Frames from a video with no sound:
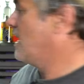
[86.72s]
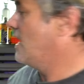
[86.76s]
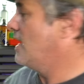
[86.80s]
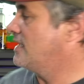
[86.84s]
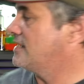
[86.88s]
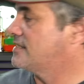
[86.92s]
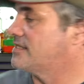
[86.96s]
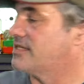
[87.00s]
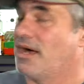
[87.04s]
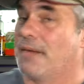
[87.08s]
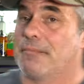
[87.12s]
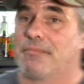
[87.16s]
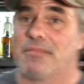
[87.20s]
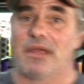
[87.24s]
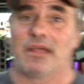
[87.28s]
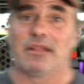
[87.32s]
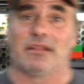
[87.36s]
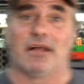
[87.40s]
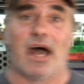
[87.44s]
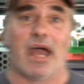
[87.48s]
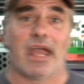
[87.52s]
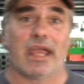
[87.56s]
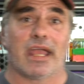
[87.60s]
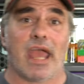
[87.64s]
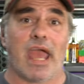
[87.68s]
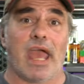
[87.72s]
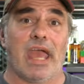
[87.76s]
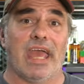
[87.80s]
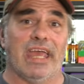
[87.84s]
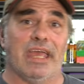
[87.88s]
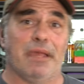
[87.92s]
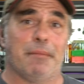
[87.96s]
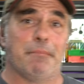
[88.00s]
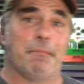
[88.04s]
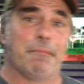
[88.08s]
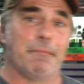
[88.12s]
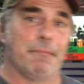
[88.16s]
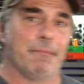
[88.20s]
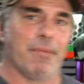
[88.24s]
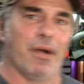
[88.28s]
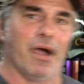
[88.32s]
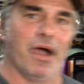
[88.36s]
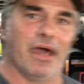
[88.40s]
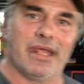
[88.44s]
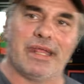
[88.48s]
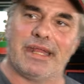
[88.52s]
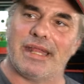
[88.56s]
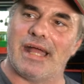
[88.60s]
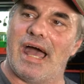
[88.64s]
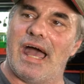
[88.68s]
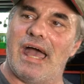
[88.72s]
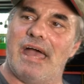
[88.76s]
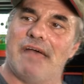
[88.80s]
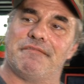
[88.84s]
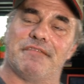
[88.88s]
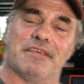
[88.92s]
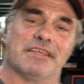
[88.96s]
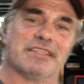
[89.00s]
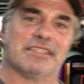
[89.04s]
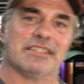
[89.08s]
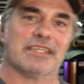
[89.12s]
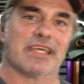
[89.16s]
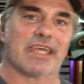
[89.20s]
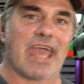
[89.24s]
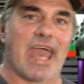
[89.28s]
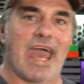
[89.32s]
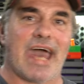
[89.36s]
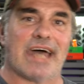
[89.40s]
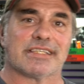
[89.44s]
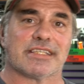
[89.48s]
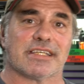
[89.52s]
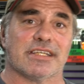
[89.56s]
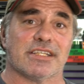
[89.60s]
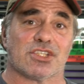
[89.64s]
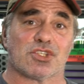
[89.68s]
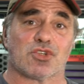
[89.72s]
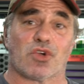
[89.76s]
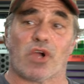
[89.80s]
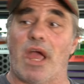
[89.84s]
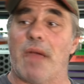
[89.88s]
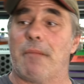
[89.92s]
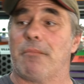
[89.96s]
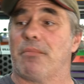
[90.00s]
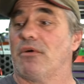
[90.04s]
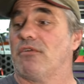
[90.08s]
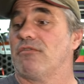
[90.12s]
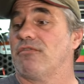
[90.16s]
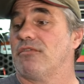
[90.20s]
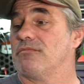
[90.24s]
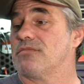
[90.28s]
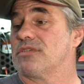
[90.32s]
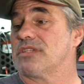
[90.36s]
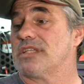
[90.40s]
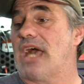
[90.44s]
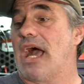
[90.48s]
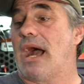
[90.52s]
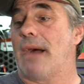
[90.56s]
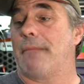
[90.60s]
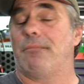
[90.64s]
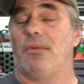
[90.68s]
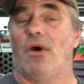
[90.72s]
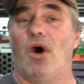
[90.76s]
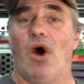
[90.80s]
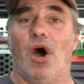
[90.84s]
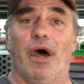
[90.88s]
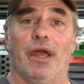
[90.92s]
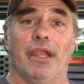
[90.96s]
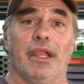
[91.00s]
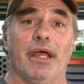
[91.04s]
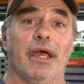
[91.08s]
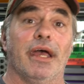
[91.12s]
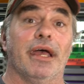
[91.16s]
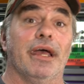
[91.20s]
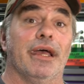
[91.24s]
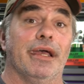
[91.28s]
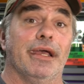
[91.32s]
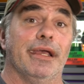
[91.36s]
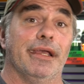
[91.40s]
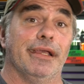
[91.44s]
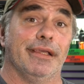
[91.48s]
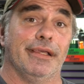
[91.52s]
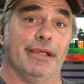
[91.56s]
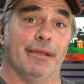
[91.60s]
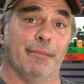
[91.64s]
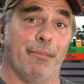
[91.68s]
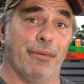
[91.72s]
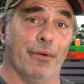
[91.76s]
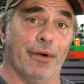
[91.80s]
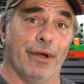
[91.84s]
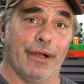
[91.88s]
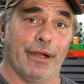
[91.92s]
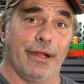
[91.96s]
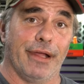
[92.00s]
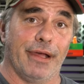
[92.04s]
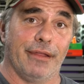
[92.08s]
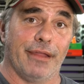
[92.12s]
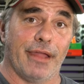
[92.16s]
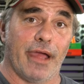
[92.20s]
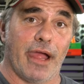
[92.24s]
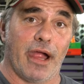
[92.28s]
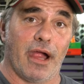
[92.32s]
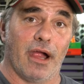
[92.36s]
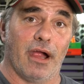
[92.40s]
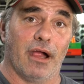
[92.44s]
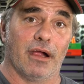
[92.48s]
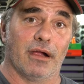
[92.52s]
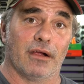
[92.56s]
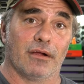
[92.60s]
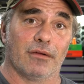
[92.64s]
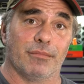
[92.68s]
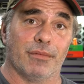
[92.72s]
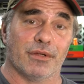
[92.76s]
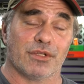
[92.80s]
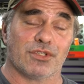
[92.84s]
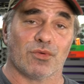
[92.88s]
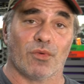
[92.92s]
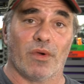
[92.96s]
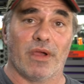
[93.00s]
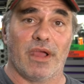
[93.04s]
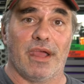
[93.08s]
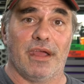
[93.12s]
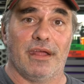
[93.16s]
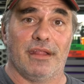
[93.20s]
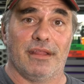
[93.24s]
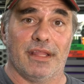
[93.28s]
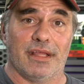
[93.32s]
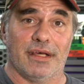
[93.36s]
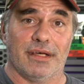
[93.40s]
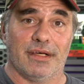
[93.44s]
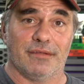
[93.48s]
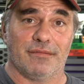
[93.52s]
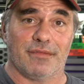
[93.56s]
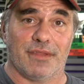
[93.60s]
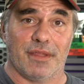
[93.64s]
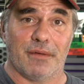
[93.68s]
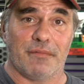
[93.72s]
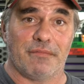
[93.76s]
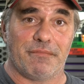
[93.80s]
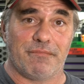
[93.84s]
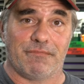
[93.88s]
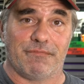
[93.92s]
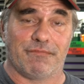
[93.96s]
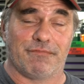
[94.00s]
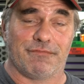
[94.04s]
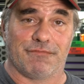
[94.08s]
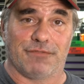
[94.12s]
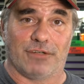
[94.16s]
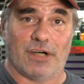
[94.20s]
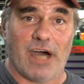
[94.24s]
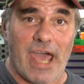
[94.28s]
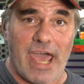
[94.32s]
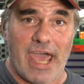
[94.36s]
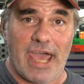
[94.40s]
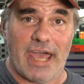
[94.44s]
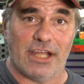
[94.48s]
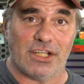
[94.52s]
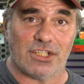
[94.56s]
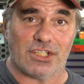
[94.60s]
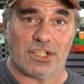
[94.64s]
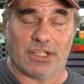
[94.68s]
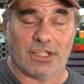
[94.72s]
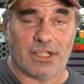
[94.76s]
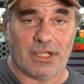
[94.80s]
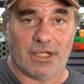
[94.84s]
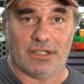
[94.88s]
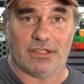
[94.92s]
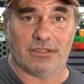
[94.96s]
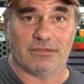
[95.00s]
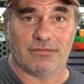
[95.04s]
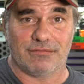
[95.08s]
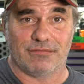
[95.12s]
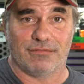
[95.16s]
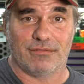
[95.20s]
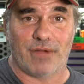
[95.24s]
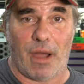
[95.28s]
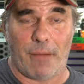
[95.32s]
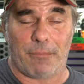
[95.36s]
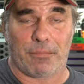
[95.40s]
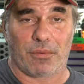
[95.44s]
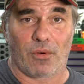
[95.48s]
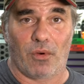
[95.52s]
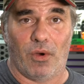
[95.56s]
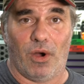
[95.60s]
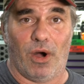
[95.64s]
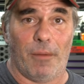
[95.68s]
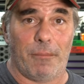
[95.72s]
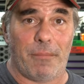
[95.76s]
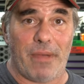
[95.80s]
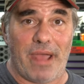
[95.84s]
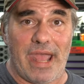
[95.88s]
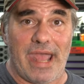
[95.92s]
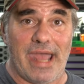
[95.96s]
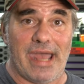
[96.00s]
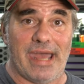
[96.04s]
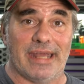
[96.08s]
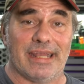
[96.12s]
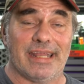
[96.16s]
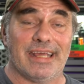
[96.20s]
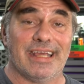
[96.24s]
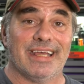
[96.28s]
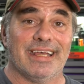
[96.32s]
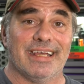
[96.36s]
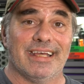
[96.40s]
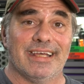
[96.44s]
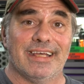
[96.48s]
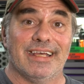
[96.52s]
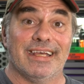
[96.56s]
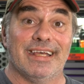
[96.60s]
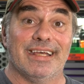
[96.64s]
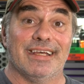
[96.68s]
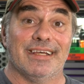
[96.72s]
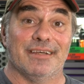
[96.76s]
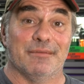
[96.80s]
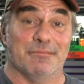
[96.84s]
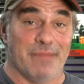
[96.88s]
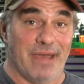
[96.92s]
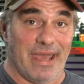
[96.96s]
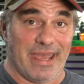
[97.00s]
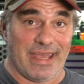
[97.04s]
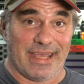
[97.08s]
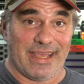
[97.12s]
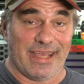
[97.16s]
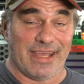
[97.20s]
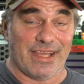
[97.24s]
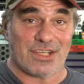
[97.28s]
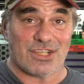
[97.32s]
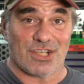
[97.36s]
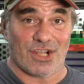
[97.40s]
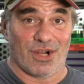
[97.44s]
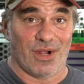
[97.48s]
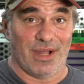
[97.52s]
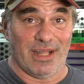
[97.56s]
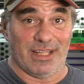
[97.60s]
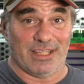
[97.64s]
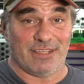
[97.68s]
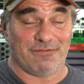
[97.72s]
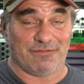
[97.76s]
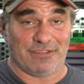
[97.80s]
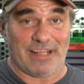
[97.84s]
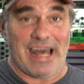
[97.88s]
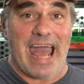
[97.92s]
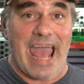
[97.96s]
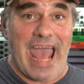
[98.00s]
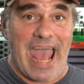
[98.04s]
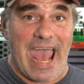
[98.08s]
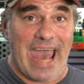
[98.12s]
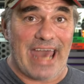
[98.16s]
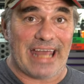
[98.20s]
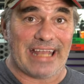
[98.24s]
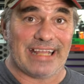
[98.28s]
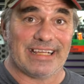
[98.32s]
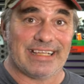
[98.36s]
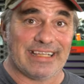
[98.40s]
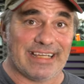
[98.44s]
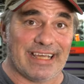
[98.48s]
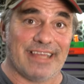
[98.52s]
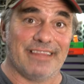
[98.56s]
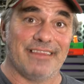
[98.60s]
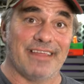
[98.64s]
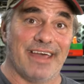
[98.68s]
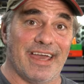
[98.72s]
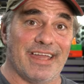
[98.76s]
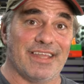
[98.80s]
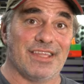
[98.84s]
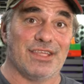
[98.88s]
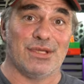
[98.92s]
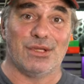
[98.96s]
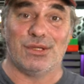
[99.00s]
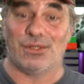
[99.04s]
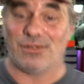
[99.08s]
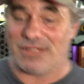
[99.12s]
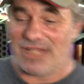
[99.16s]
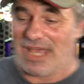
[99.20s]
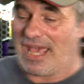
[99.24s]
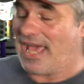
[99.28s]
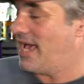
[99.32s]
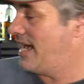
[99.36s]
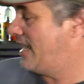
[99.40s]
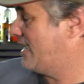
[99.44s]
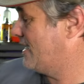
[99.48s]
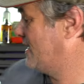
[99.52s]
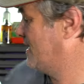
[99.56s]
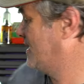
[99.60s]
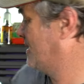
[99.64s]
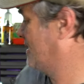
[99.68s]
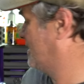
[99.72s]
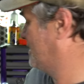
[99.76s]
is something like a putty knife. This is a gasket scraper from Snap-on. You put it in there between the flange and the upper oil pan, making sure it's flat, and then you take